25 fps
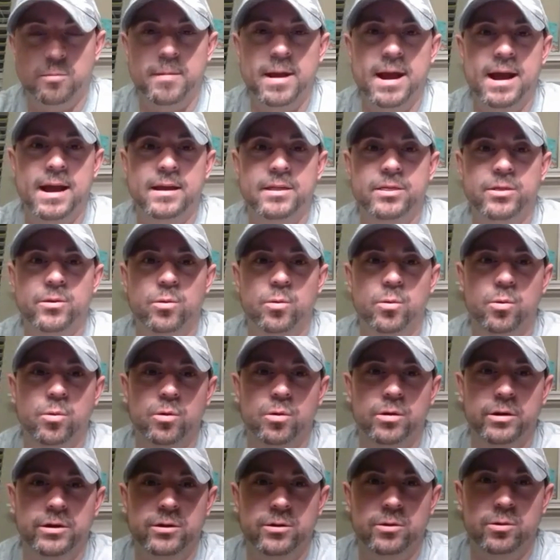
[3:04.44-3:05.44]
math
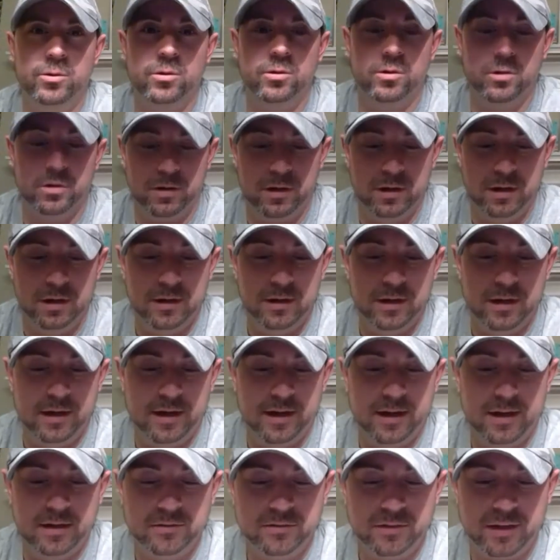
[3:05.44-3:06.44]
or your
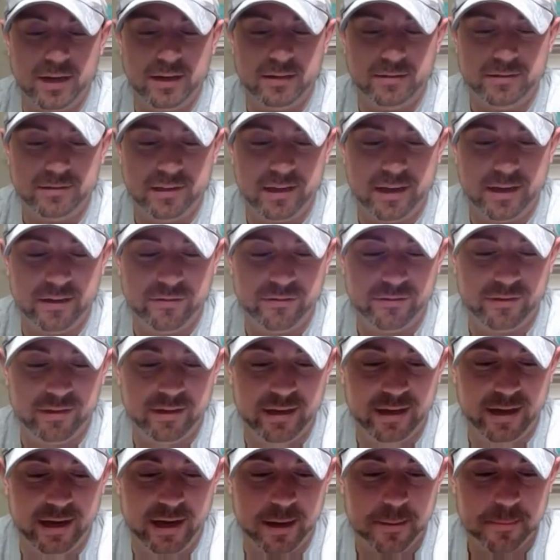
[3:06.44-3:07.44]
uh, science class
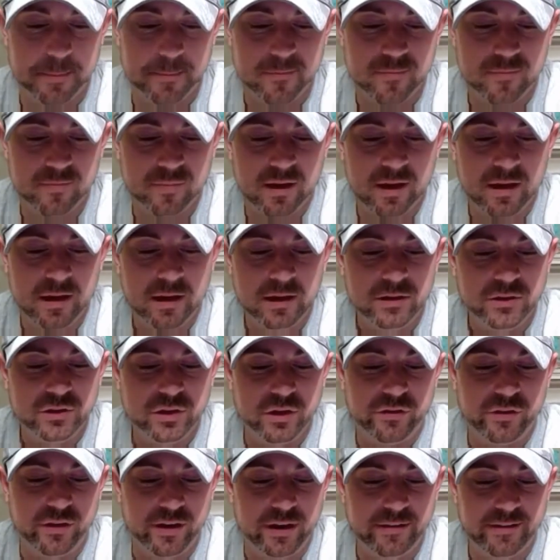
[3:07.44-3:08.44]
today.
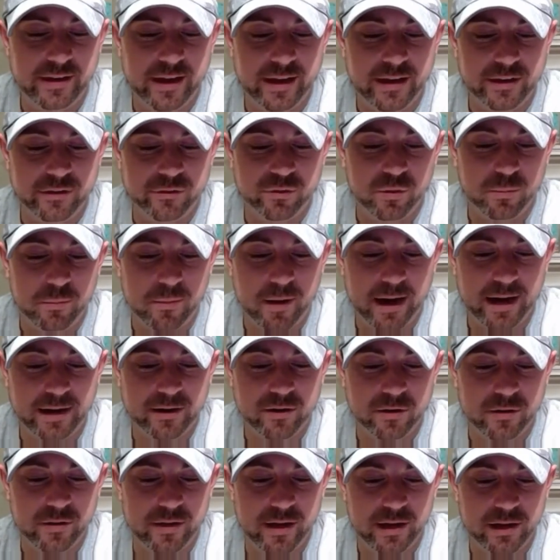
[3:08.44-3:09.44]
Just an attendance
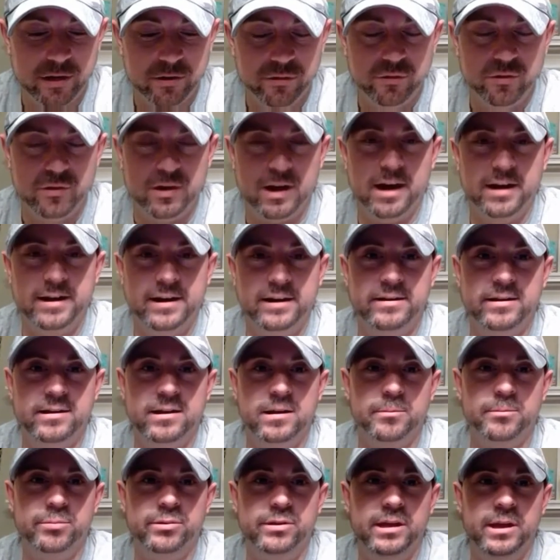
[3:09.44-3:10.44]
reminder that you do not need to
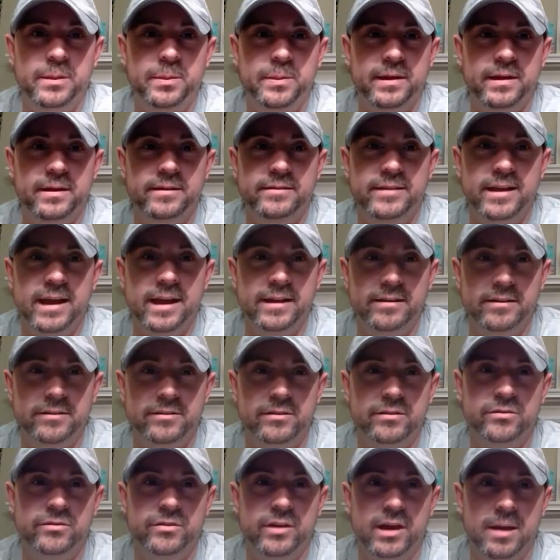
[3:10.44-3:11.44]
complete the attendance
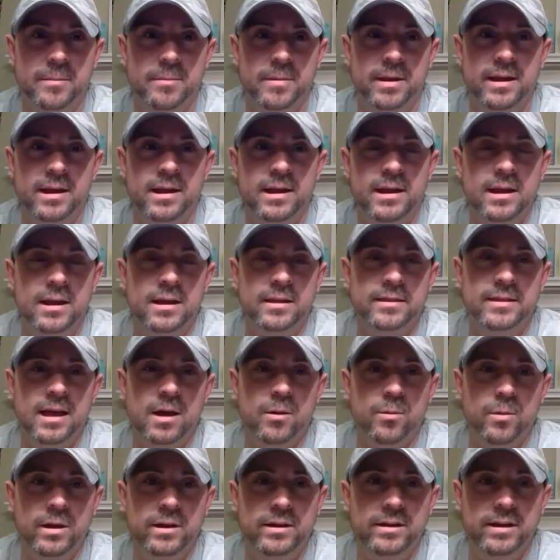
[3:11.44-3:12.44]
assignment that
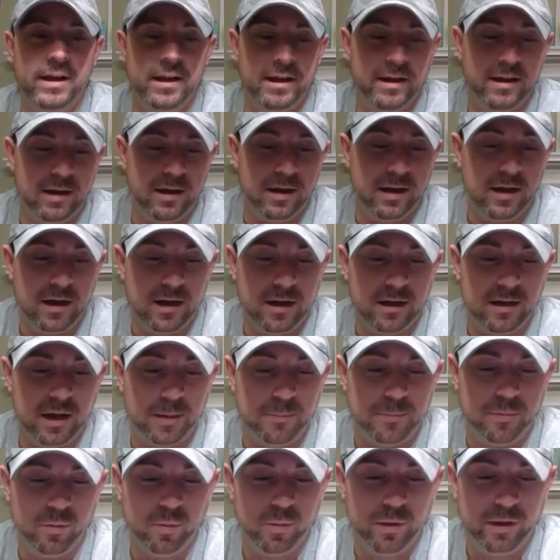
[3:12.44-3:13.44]
we did uh, a
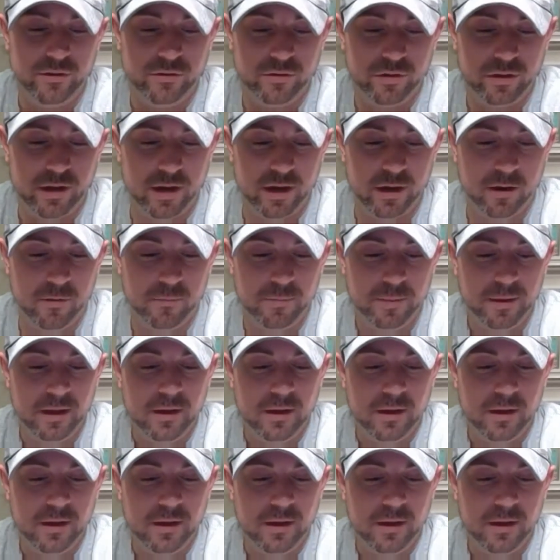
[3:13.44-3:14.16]
couple weeks ago.